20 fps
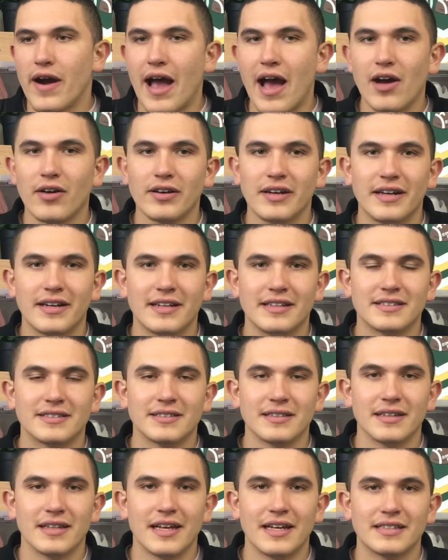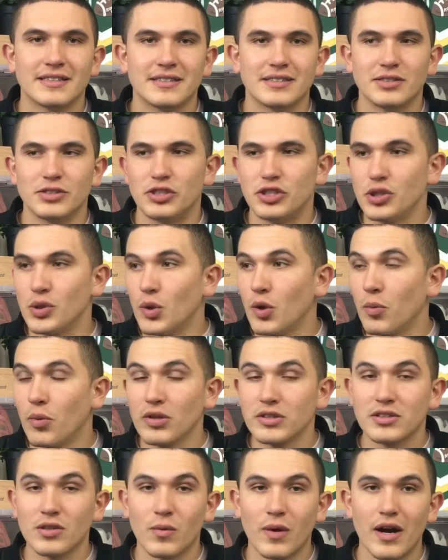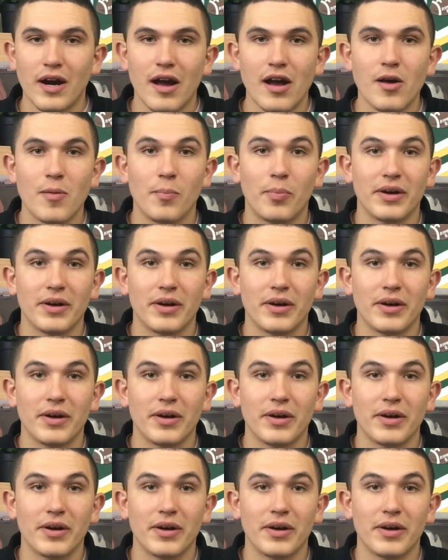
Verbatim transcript: out and it's less doable to wear out,